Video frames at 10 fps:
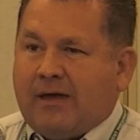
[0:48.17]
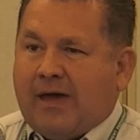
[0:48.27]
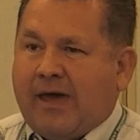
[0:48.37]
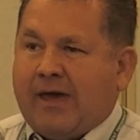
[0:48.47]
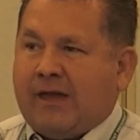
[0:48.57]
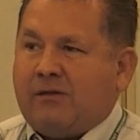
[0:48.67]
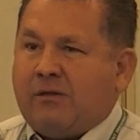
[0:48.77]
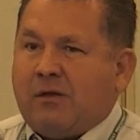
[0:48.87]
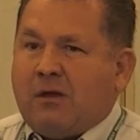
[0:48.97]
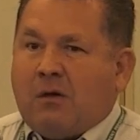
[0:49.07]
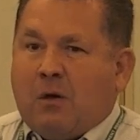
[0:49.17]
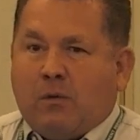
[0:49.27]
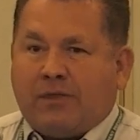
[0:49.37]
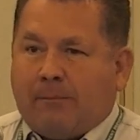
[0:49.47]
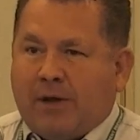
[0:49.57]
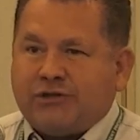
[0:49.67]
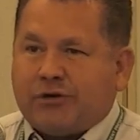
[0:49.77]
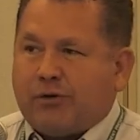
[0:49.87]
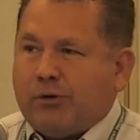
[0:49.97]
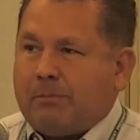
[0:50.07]
And with a bunch
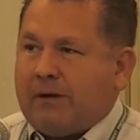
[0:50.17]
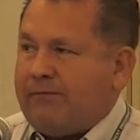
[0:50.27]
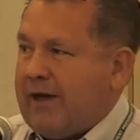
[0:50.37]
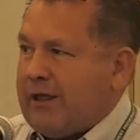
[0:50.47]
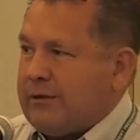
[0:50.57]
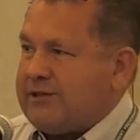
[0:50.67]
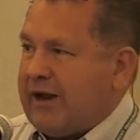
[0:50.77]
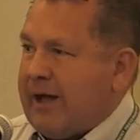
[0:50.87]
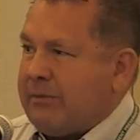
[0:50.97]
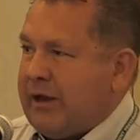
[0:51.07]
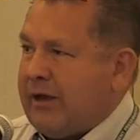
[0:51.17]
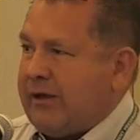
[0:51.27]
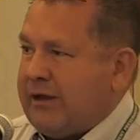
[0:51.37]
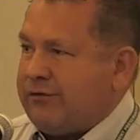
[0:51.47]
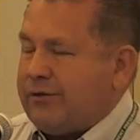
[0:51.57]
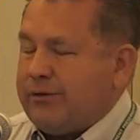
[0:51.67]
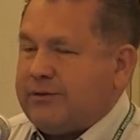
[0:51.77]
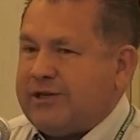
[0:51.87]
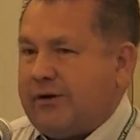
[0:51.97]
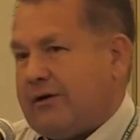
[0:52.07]
of group of fellows that I'm going to
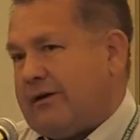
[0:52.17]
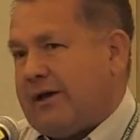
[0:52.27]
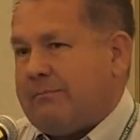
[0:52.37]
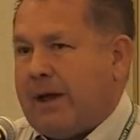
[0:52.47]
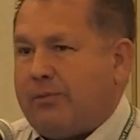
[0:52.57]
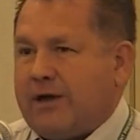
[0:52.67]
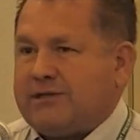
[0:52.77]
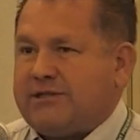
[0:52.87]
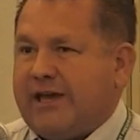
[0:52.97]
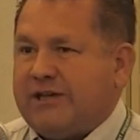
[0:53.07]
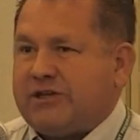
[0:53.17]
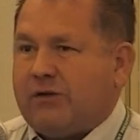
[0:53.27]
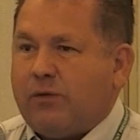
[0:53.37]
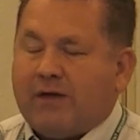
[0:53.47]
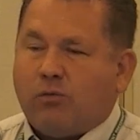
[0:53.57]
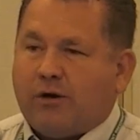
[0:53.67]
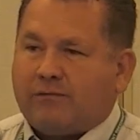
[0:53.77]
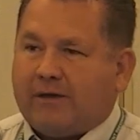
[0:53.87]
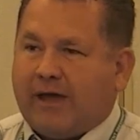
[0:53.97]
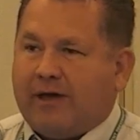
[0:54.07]
introduce here in my presentation, we have
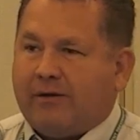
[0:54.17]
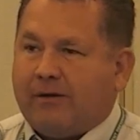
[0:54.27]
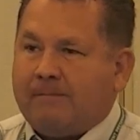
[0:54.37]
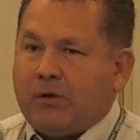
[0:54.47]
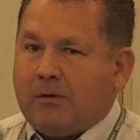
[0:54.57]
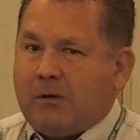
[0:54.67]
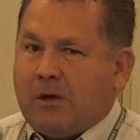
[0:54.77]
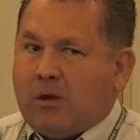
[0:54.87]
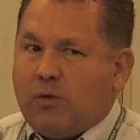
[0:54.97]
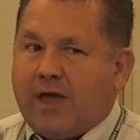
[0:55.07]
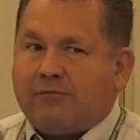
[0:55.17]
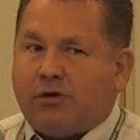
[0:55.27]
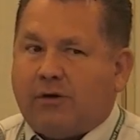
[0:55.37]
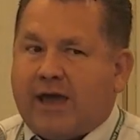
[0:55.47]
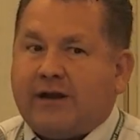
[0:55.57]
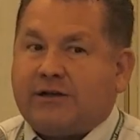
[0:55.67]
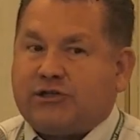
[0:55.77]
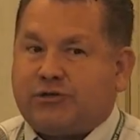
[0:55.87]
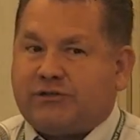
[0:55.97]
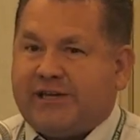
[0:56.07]
worked together. We have created a
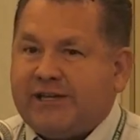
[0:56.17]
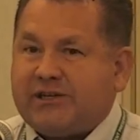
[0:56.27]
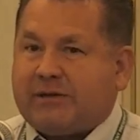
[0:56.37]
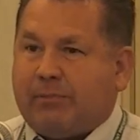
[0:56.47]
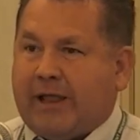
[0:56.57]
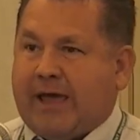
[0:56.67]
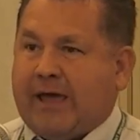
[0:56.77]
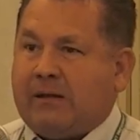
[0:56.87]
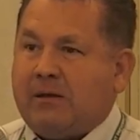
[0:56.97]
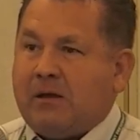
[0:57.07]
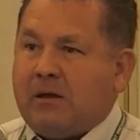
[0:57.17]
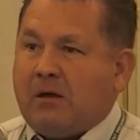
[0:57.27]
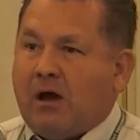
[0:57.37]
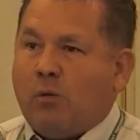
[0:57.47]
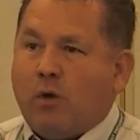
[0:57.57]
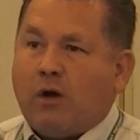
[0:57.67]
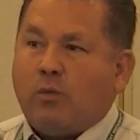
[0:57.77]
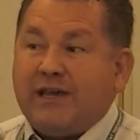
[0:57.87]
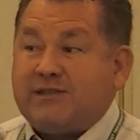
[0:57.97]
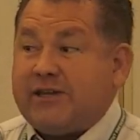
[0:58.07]
strategic plan on where
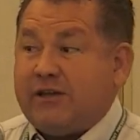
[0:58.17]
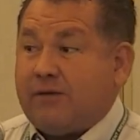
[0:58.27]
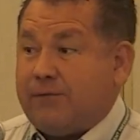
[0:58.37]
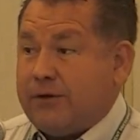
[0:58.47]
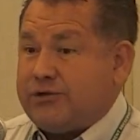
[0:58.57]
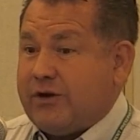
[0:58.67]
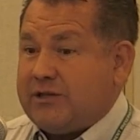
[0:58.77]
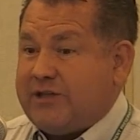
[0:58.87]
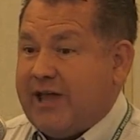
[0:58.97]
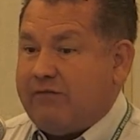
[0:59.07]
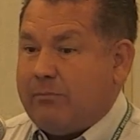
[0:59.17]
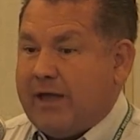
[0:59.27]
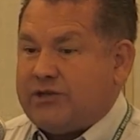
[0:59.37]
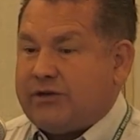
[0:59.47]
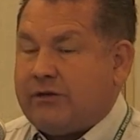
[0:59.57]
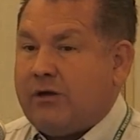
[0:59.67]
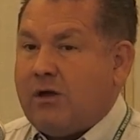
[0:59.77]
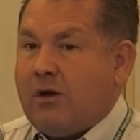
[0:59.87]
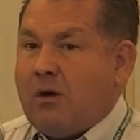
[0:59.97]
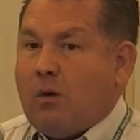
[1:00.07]
we see the future, as David mentioned,
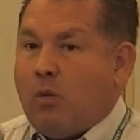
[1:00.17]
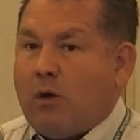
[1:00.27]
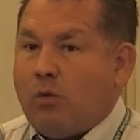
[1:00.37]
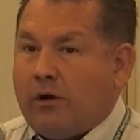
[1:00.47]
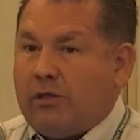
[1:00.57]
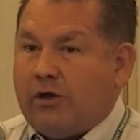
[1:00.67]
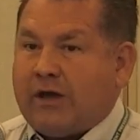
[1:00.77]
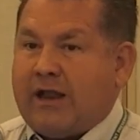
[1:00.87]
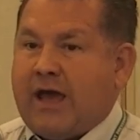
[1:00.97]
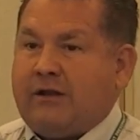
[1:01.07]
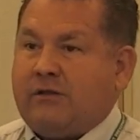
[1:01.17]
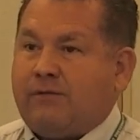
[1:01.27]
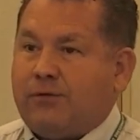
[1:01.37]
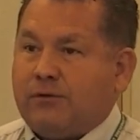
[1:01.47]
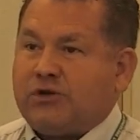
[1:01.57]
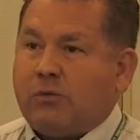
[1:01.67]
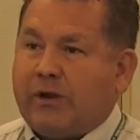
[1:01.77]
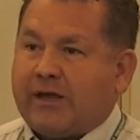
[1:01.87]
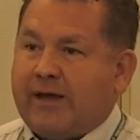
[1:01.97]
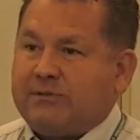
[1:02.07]
where we're looking at it in the future
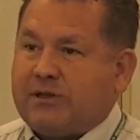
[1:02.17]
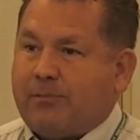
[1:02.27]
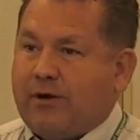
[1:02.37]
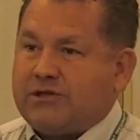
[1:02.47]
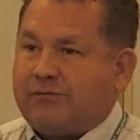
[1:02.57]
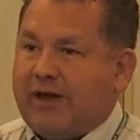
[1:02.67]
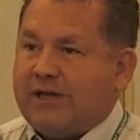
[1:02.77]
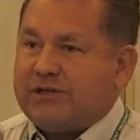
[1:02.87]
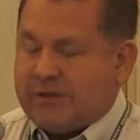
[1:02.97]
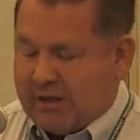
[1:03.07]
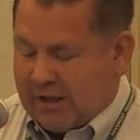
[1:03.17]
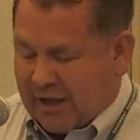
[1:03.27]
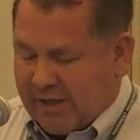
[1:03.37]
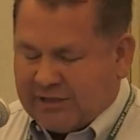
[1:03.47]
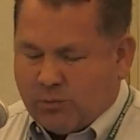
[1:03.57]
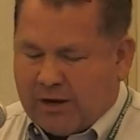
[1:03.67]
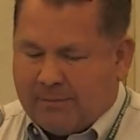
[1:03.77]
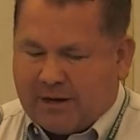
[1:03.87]
when it comes to preservation, and that's what I'm